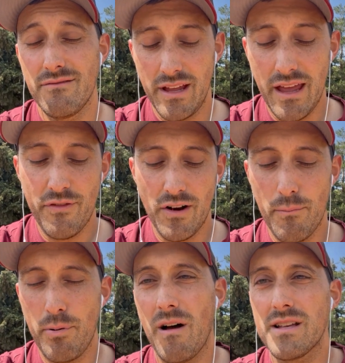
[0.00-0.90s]
if at all
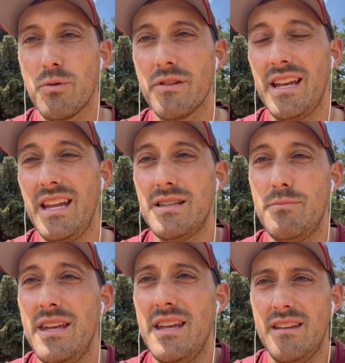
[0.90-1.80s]
possible, they need to
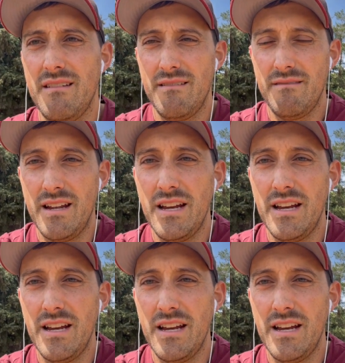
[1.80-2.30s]
be in a